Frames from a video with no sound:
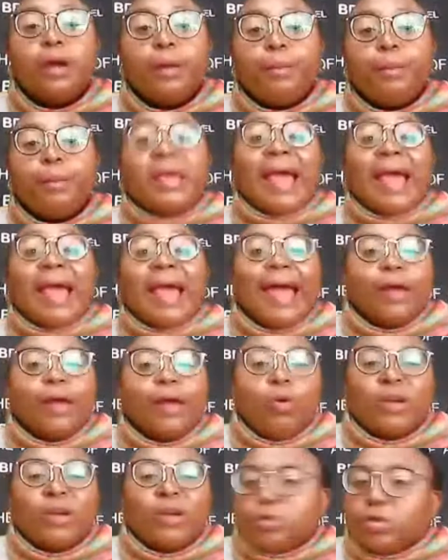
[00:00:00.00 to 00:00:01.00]
be kind, who
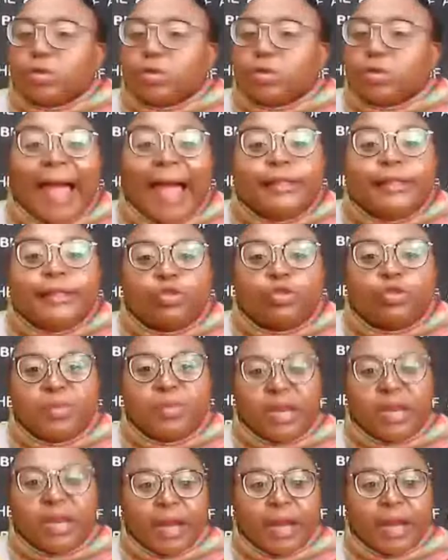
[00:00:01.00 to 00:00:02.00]
was not kind to me
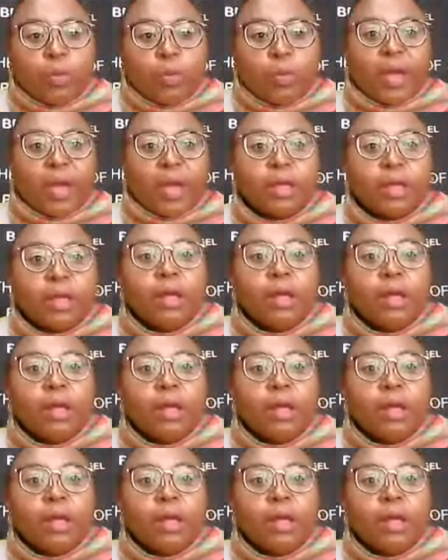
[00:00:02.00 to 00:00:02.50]
in any way.